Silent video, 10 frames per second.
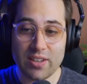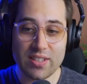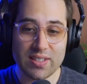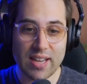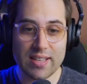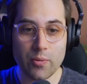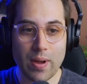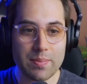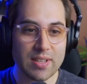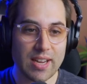inside the
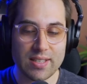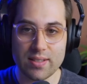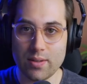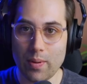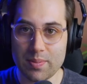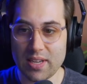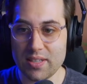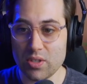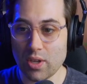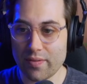website
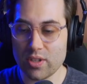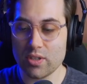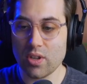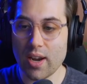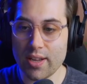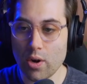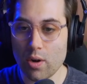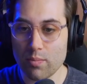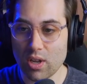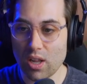softr.io.
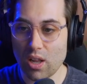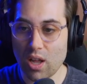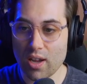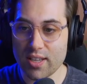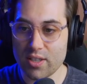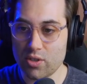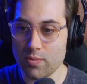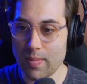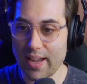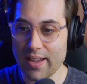I'm gonna log into
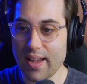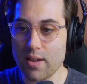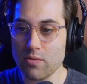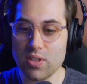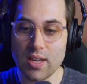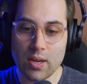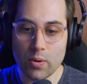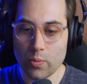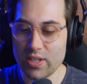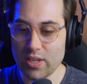my account,
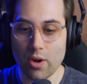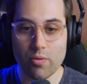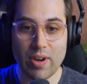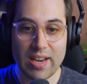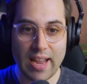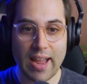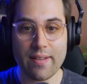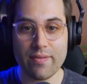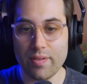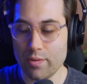which I already
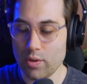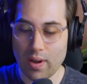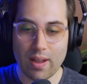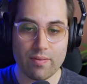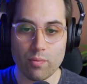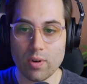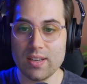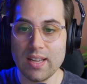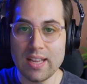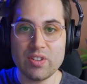have. If you don't have
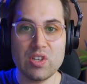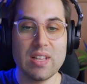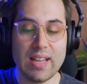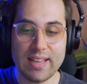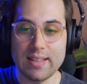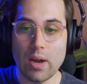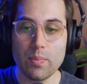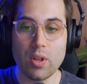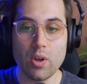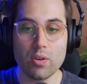one, there's a link down
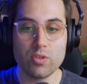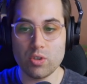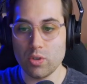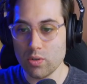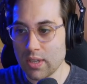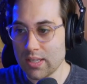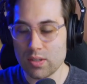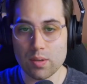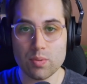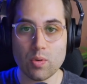below to
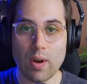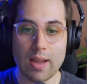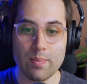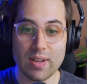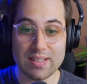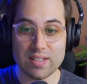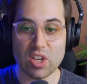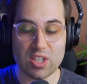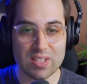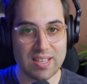subscribe and
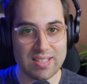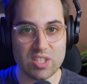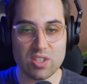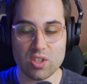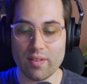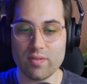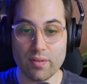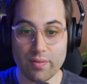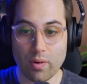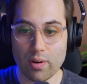start testing Softr for